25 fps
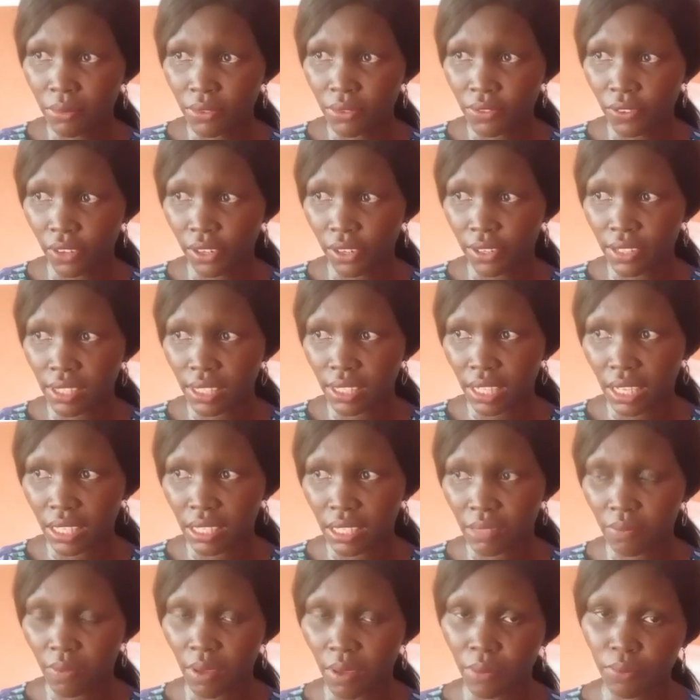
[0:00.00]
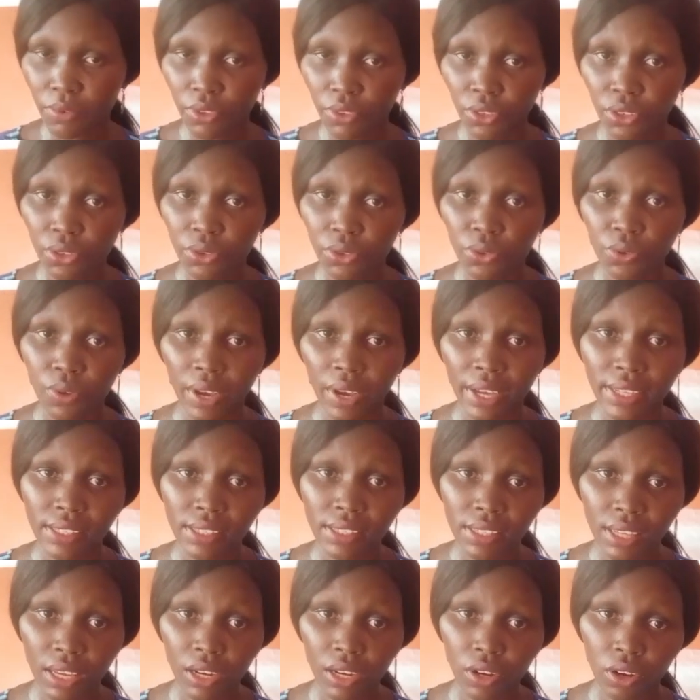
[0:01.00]
for instance, maybe you are a
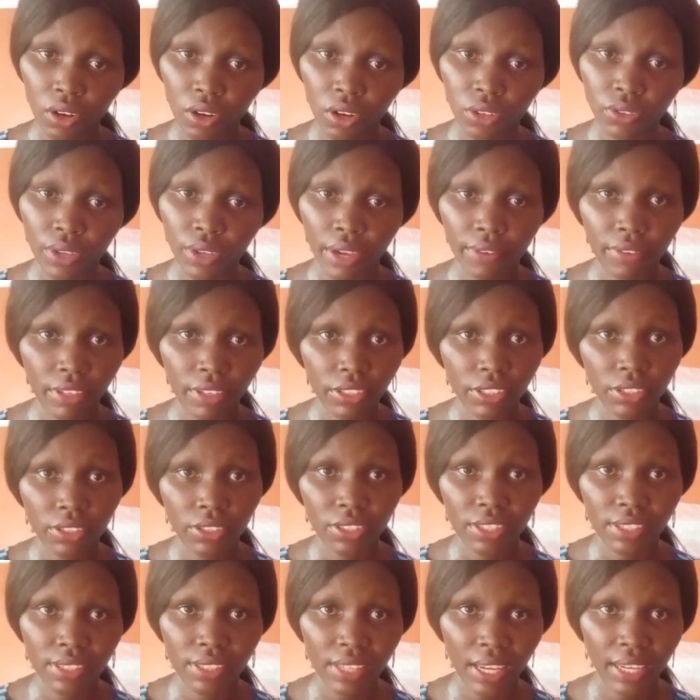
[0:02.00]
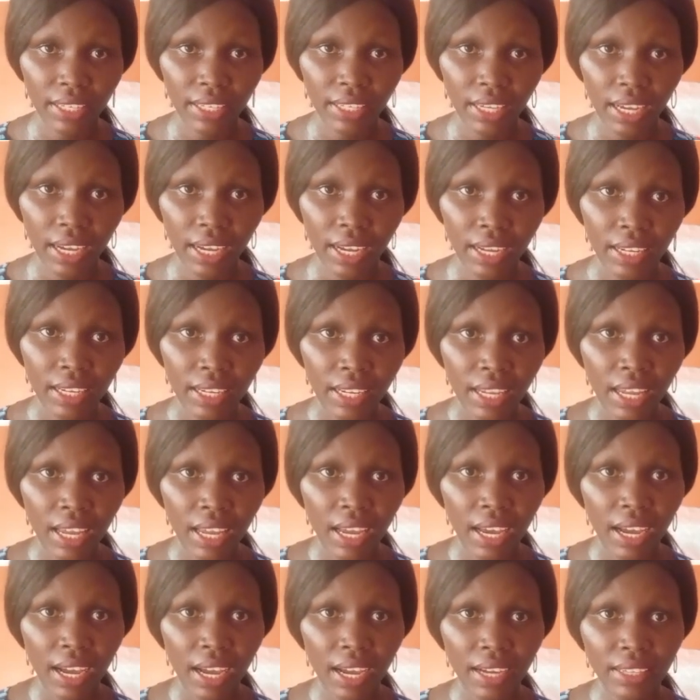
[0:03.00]
tailor, you are a fashion designer,
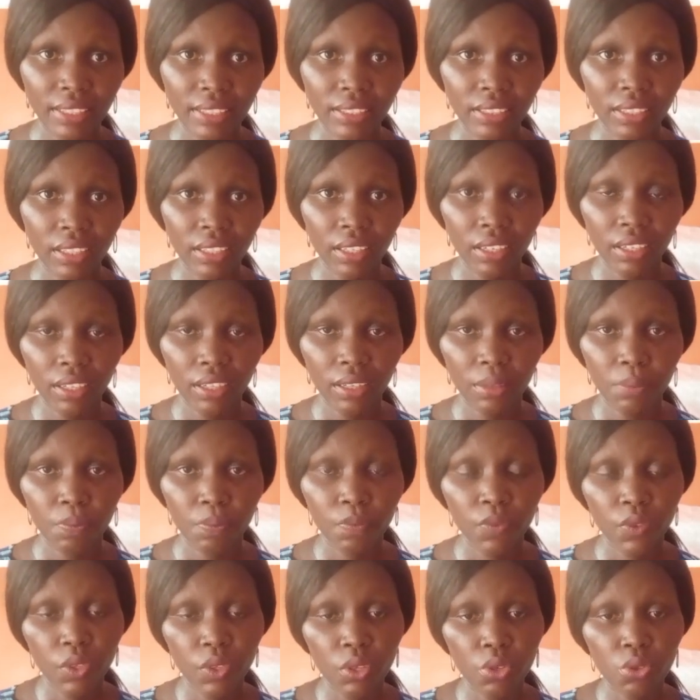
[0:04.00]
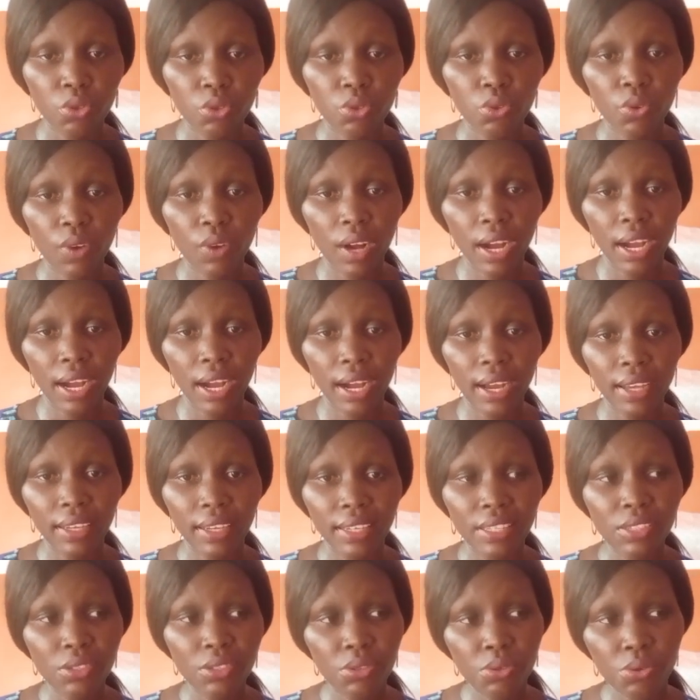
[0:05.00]
and you are
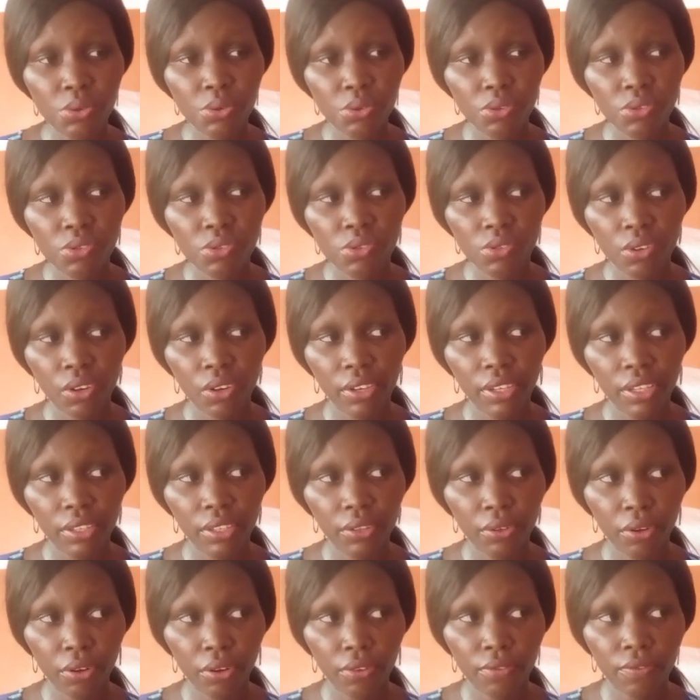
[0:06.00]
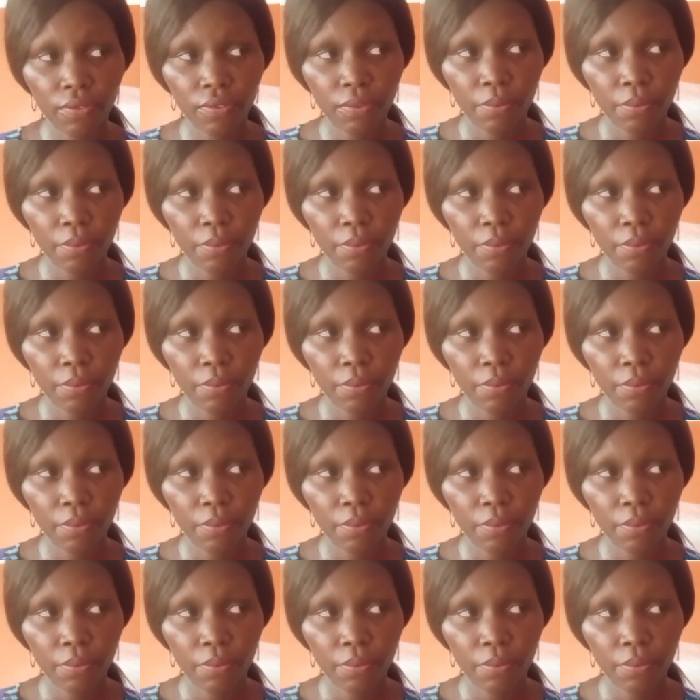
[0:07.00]
into sewing of